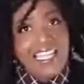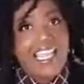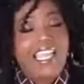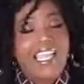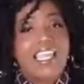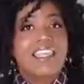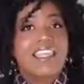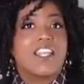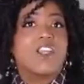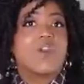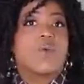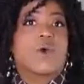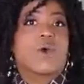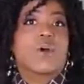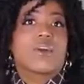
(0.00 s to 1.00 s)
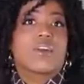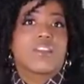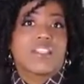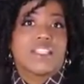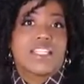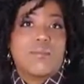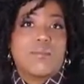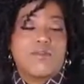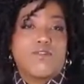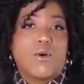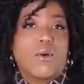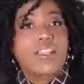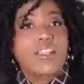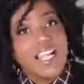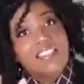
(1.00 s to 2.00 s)
day than you were the day
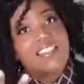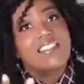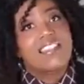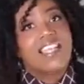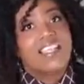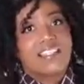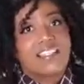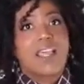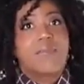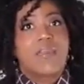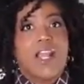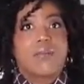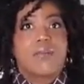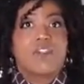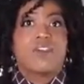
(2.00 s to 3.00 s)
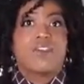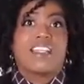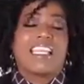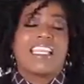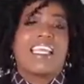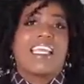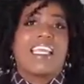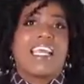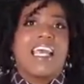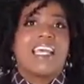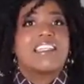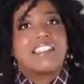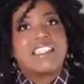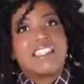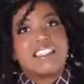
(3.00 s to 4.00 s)
before. And that's the second step, the opportunity.
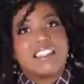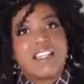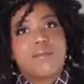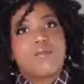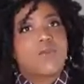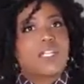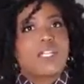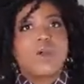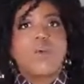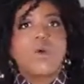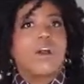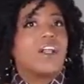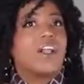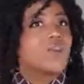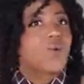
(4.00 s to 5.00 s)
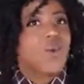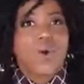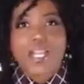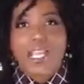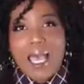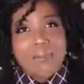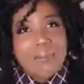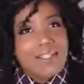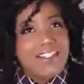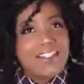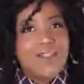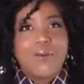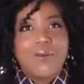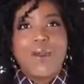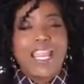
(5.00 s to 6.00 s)
And it's in the step really where all of the work
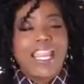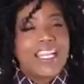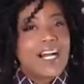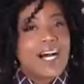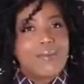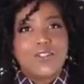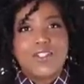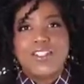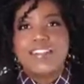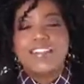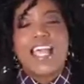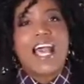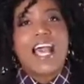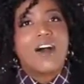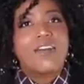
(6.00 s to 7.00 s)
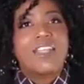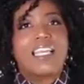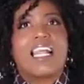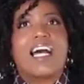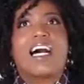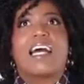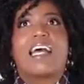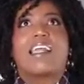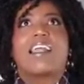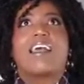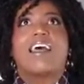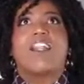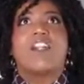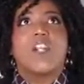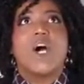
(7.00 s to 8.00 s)
happens. You're weighing options. How can I,
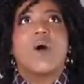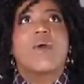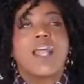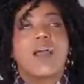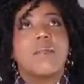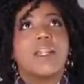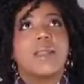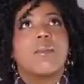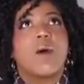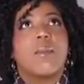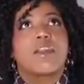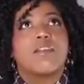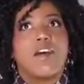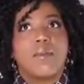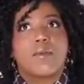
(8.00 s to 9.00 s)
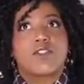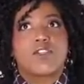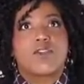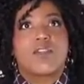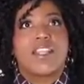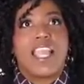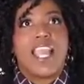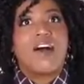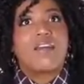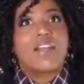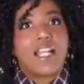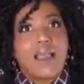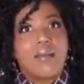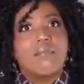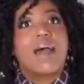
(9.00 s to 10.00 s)
knowing I'm in a moment of opportunity, how
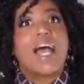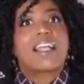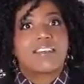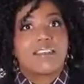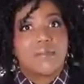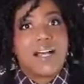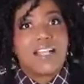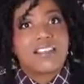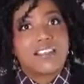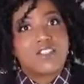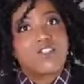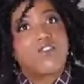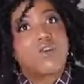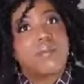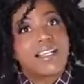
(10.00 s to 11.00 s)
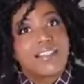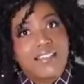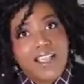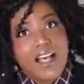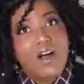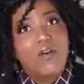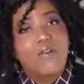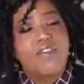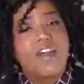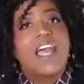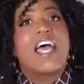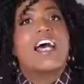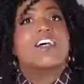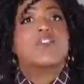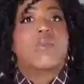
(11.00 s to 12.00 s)
can I maximize this for myself
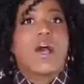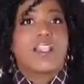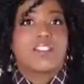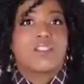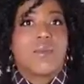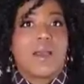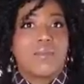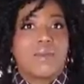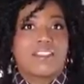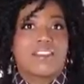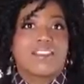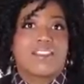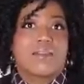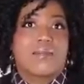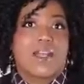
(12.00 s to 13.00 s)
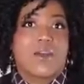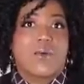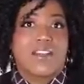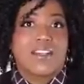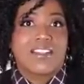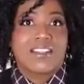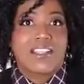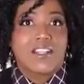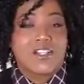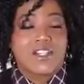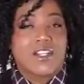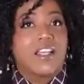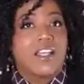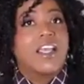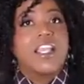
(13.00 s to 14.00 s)
as well as my business and my
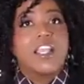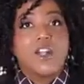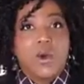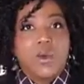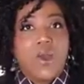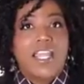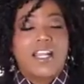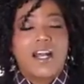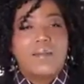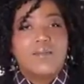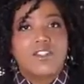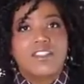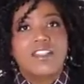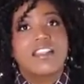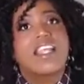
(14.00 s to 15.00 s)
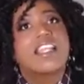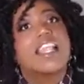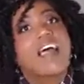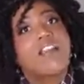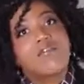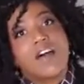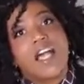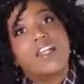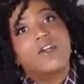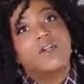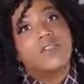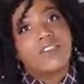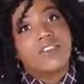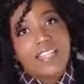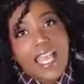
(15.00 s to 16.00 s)
organization, weighing options. And then that
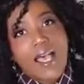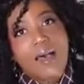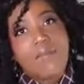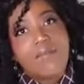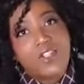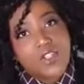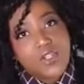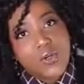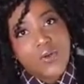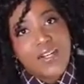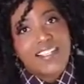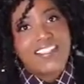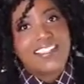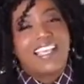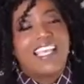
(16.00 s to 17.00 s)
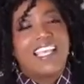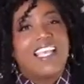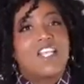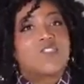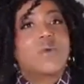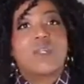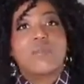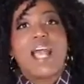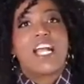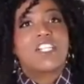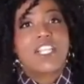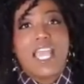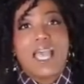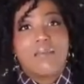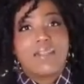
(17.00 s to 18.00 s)
final step, the choice, is where the
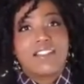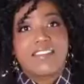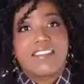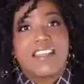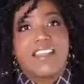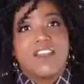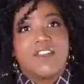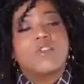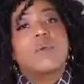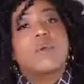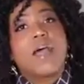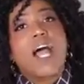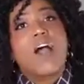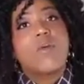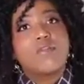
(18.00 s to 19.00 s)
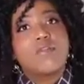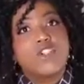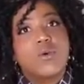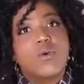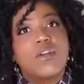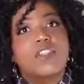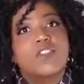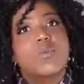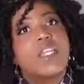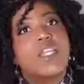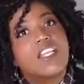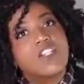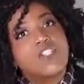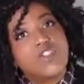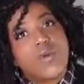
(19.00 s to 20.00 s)
magic happens. Through the power of choice, we
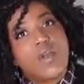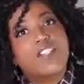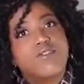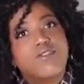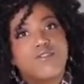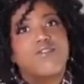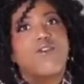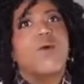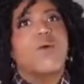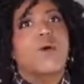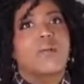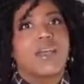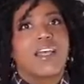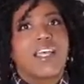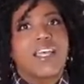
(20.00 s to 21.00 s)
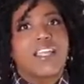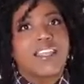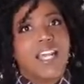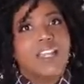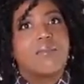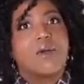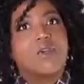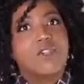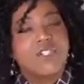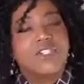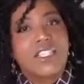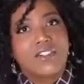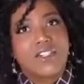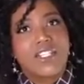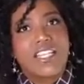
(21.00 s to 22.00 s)
can transform that
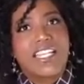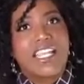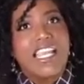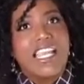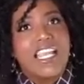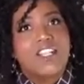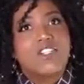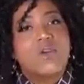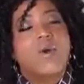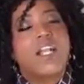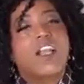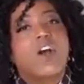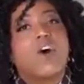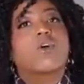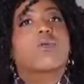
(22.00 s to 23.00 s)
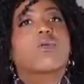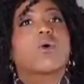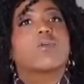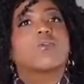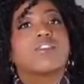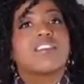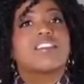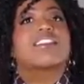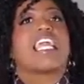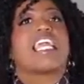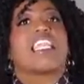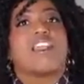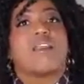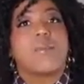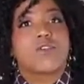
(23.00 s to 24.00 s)
emotional energy into what I call growth
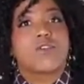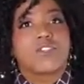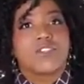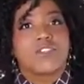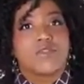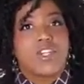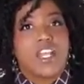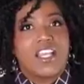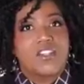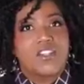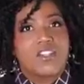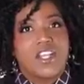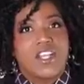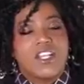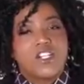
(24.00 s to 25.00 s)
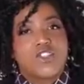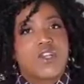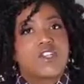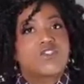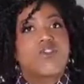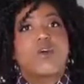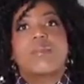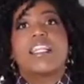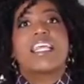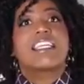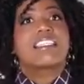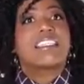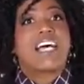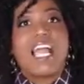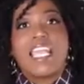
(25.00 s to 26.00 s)
sustaining emotions of change, transforming
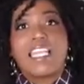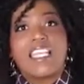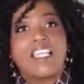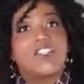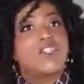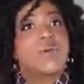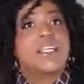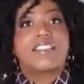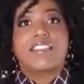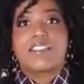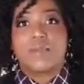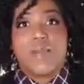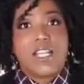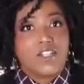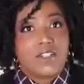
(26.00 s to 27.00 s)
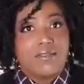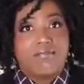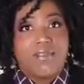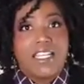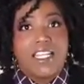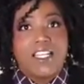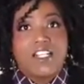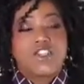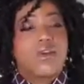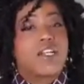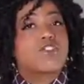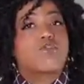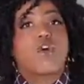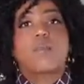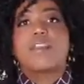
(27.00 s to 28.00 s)
anxiety into anticipation,
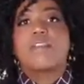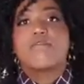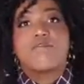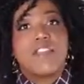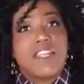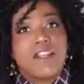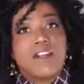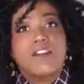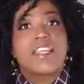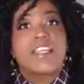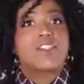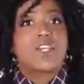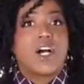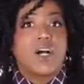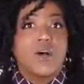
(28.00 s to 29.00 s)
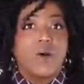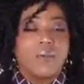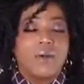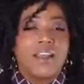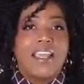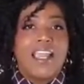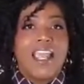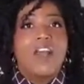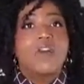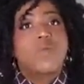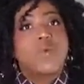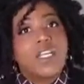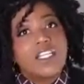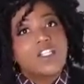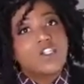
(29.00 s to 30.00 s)
transforming fear into hope,
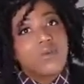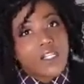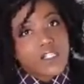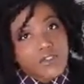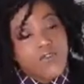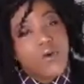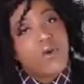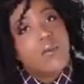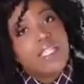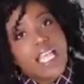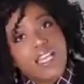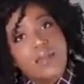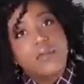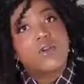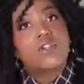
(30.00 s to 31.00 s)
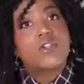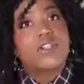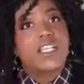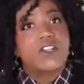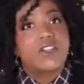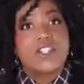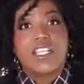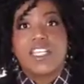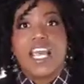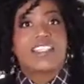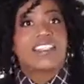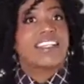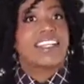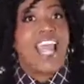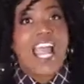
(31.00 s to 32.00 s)
and really transforming that emotional energy
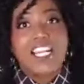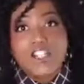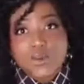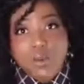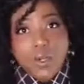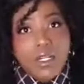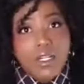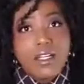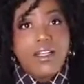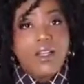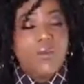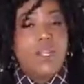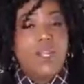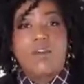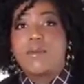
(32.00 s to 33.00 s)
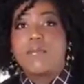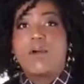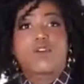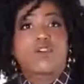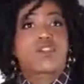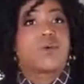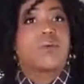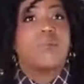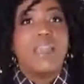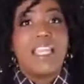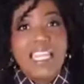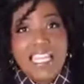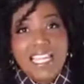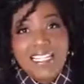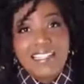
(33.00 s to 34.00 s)
that's natural. We are emotional
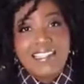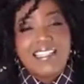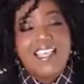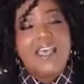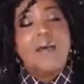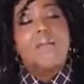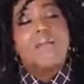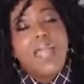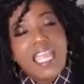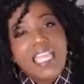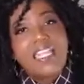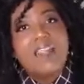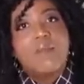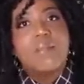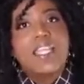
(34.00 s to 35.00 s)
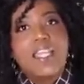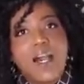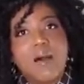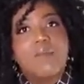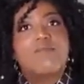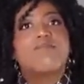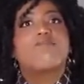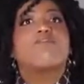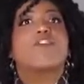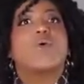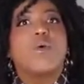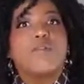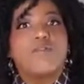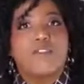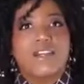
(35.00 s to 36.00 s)
beings, making it become
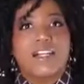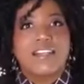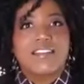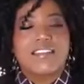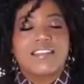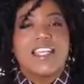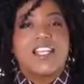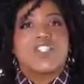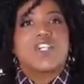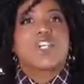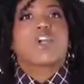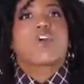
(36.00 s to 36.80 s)
fuel for us to